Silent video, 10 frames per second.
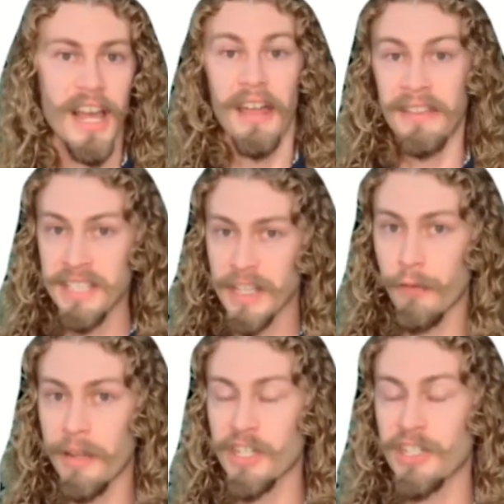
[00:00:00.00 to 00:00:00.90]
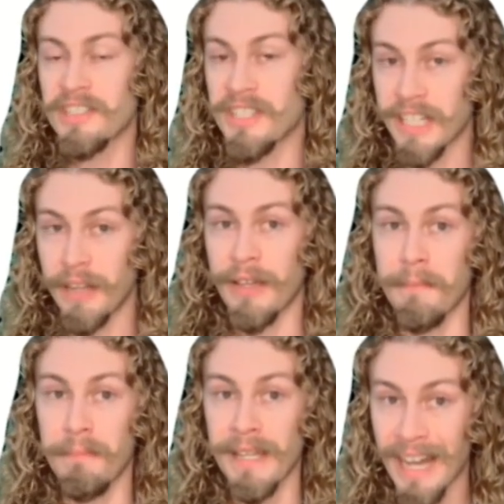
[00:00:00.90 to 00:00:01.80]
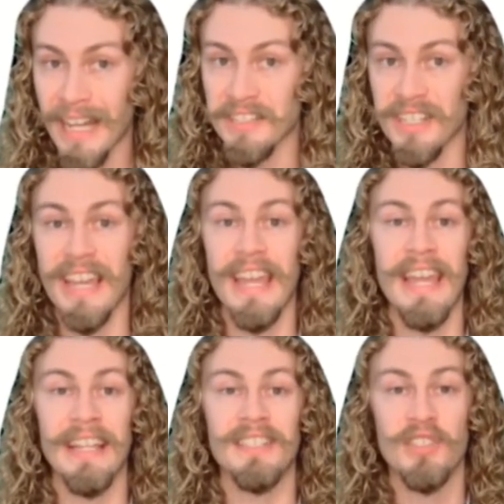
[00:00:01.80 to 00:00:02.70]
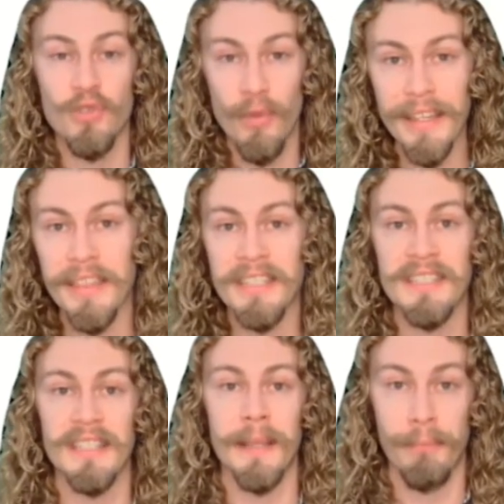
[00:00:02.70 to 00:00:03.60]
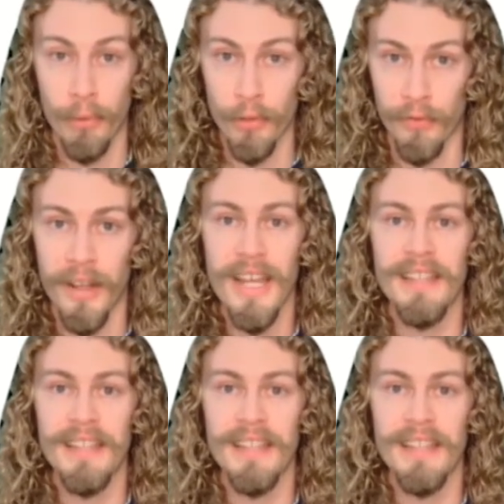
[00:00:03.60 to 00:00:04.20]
This information is significant because it strengthens the proof